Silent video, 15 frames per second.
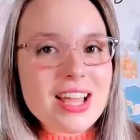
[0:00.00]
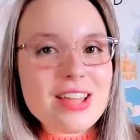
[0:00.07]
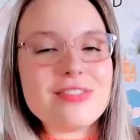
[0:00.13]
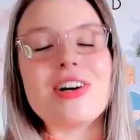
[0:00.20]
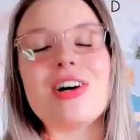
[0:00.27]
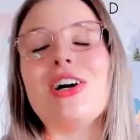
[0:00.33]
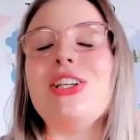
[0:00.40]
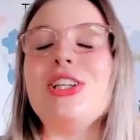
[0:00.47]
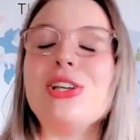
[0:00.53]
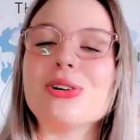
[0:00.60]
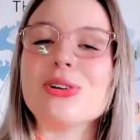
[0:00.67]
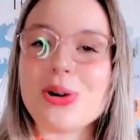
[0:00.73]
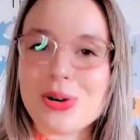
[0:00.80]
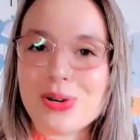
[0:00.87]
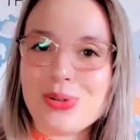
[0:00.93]
life on
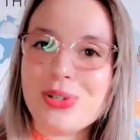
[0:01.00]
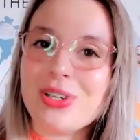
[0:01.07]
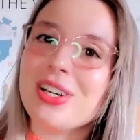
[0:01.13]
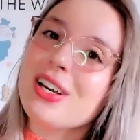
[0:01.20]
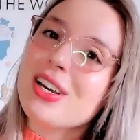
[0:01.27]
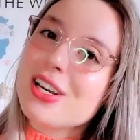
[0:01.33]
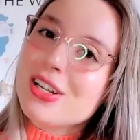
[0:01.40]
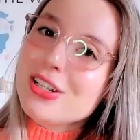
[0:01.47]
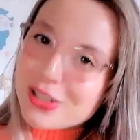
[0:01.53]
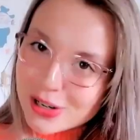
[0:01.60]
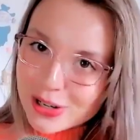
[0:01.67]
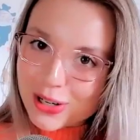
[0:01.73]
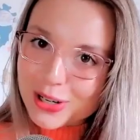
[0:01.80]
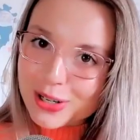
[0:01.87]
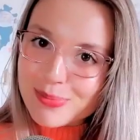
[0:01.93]
your own
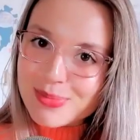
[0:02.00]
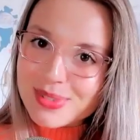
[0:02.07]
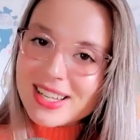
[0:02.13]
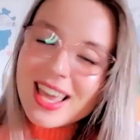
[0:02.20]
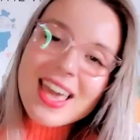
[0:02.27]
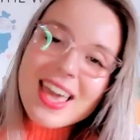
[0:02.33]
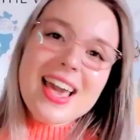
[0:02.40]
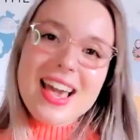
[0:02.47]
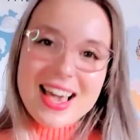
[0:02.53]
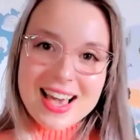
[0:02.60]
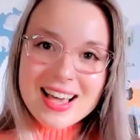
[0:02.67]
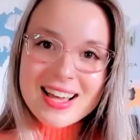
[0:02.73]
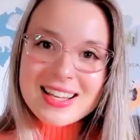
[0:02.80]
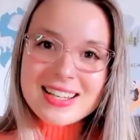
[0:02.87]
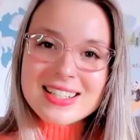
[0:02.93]
terms.
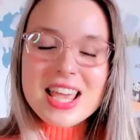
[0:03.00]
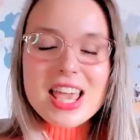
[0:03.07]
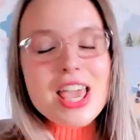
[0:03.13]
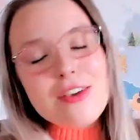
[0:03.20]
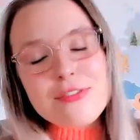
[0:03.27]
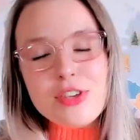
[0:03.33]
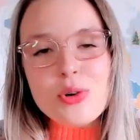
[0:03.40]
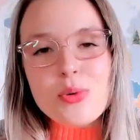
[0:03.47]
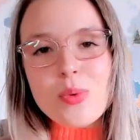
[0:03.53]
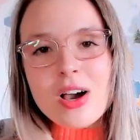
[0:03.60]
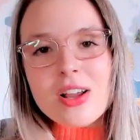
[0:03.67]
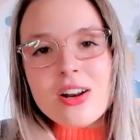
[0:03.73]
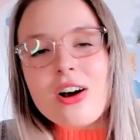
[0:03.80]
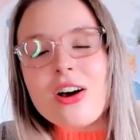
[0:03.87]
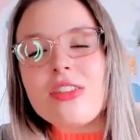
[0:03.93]
And if you
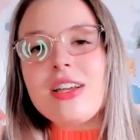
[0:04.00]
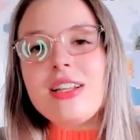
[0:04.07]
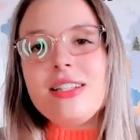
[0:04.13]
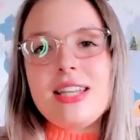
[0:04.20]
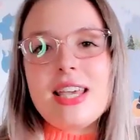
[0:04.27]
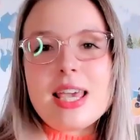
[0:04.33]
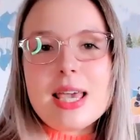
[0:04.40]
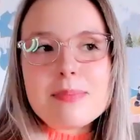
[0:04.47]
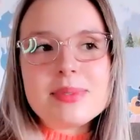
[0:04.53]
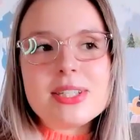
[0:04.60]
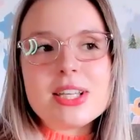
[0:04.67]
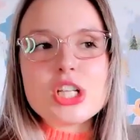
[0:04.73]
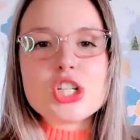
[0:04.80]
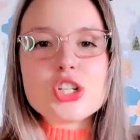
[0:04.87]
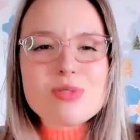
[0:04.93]
want all the
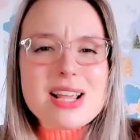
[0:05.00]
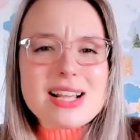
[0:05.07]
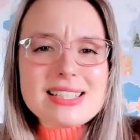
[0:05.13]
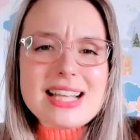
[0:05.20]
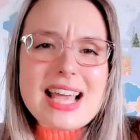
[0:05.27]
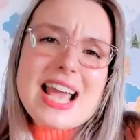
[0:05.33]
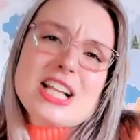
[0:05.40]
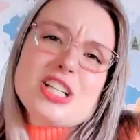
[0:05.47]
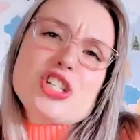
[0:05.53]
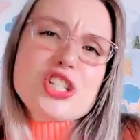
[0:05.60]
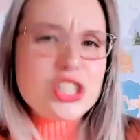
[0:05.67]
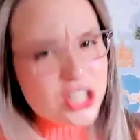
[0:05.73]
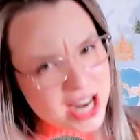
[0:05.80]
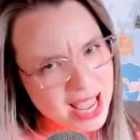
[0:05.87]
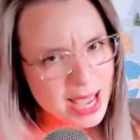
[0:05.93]
tips, tricks, and
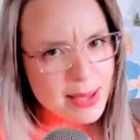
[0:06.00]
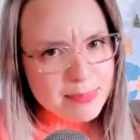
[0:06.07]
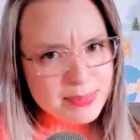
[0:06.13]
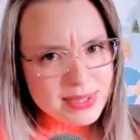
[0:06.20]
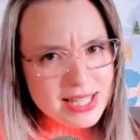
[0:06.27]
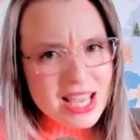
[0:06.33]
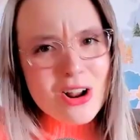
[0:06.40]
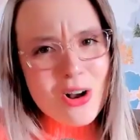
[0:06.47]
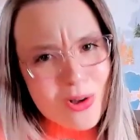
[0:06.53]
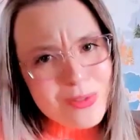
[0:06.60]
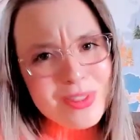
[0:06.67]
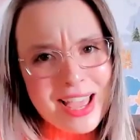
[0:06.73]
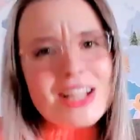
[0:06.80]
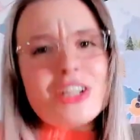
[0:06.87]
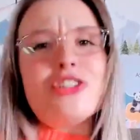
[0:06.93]
snips and all
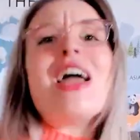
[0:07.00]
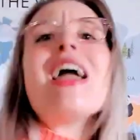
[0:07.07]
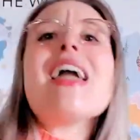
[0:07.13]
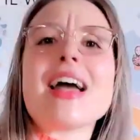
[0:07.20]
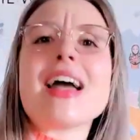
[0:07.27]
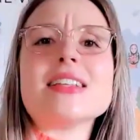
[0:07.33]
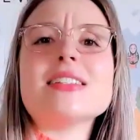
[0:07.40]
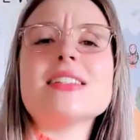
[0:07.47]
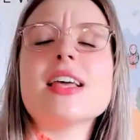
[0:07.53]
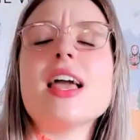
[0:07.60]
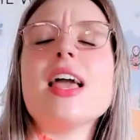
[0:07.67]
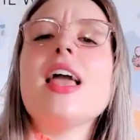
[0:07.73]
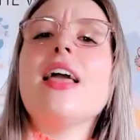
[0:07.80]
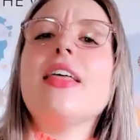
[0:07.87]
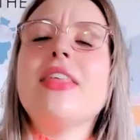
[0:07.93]
that jazz,
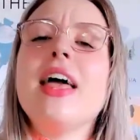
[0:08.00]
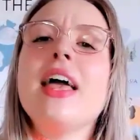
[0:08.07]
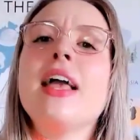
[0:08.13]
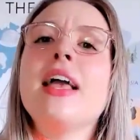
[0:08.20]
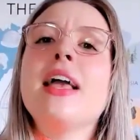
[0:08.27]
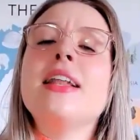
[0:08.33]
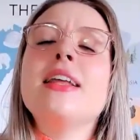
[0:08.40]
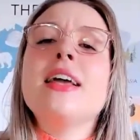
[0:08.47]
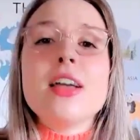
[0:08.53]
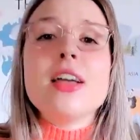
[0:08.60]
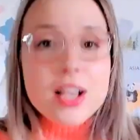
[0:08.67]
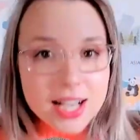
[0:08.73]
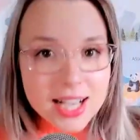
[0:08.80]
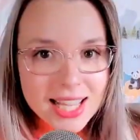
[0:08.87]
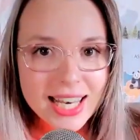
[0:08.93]
then
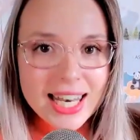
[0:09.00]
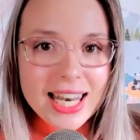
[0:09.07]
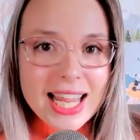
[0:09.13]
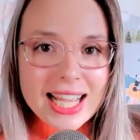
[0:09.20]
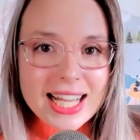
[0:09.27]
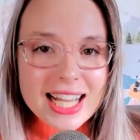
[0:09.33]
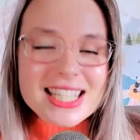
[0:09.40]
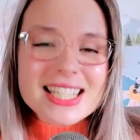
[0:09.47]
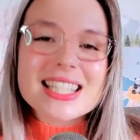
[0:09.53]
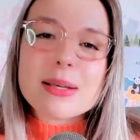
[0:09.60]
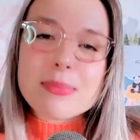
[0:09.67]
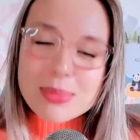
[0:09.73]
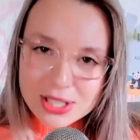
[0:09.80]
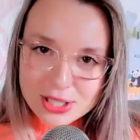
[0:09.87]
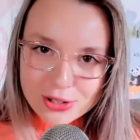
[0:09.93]
click
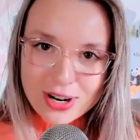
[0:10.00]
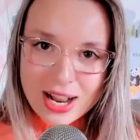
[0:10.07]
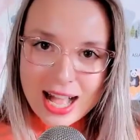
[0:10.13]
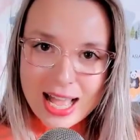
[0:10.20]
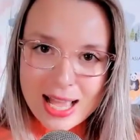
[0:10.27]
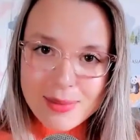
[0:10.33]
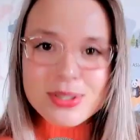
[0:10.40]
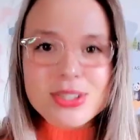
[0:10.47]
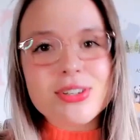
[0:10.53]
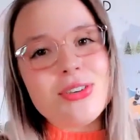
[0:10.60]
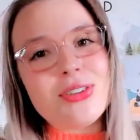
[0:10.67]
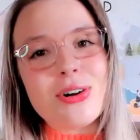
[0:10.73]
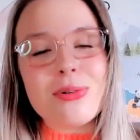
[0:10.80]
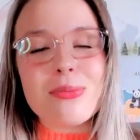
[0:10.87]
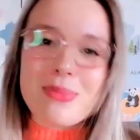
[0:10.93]
subscribe so
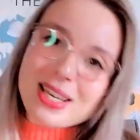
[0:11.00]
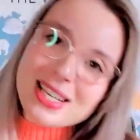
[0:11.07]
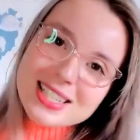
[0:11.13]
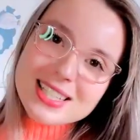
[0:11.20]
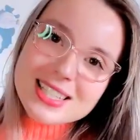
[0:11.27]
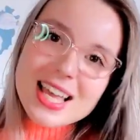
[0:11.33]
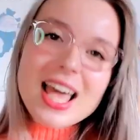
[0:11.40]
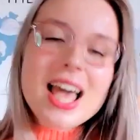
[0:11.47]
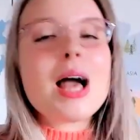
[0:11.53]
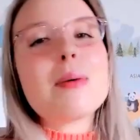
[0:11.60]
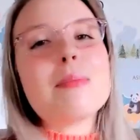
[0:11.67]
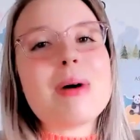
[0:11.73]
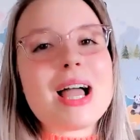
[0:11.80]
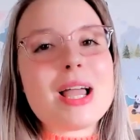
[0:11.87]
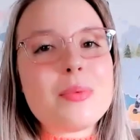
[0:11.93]
you don't miss
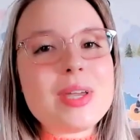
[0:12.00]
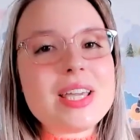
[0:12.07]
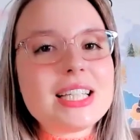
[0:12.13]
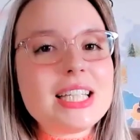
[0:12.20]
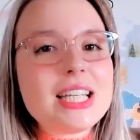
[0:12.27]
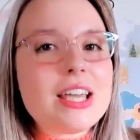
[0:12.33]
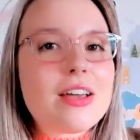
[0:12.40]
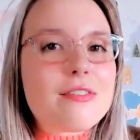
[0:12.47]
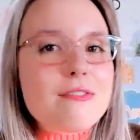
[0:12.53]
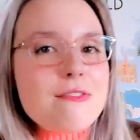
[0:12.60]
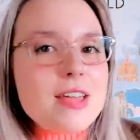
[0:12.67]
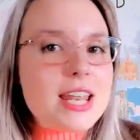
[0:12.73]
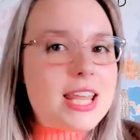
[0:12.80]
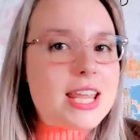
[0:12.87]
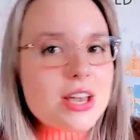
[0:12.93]
bi-weekly
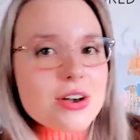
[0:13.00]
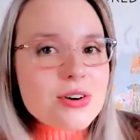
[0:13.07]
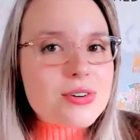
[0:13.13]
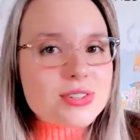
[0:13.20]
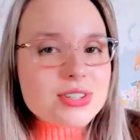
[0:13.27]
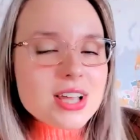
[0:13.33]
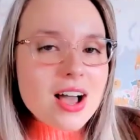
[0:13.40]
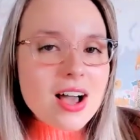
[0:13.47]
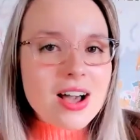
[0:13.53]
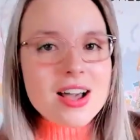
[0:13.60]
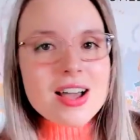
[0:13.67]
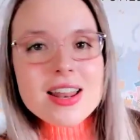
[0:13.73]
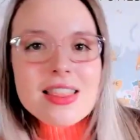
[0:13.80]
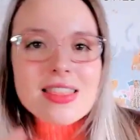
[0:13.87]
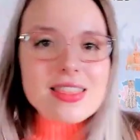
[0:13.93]
videos
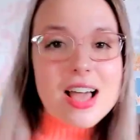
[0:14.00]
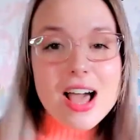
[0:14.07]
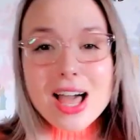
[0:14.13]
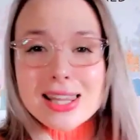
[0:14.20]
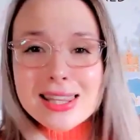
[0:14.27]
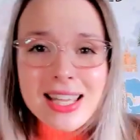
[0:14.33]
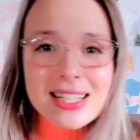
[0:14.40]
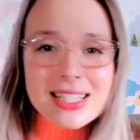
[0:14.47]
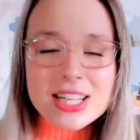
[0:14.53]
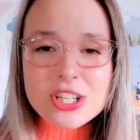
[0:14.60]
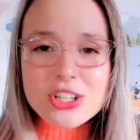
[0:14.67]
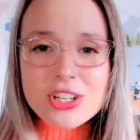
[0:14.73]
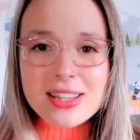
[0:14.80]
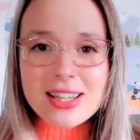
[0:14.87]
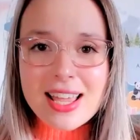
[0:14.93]
on the online
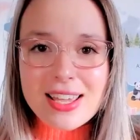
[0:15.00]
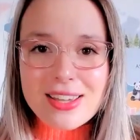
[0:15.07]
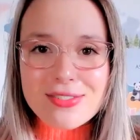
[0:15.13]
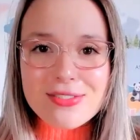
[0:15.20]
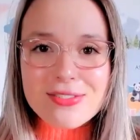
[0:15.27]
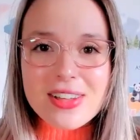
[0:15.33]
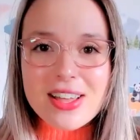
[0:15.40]
teaching life.